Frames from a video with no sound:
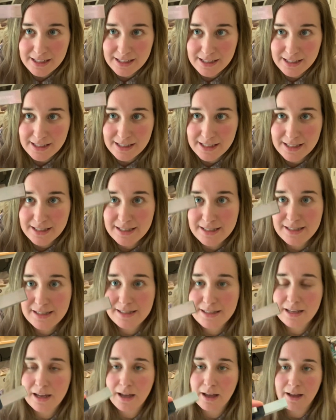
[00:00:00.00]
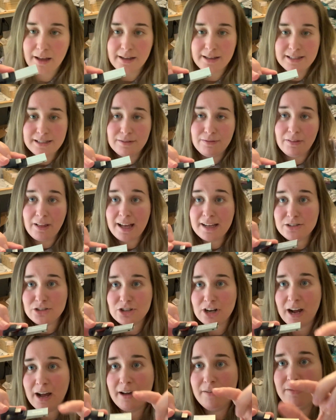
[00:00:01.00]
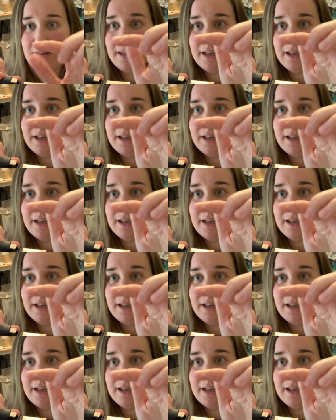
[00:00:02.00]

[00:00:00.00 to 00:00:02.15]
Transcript: it uh, is a flash drive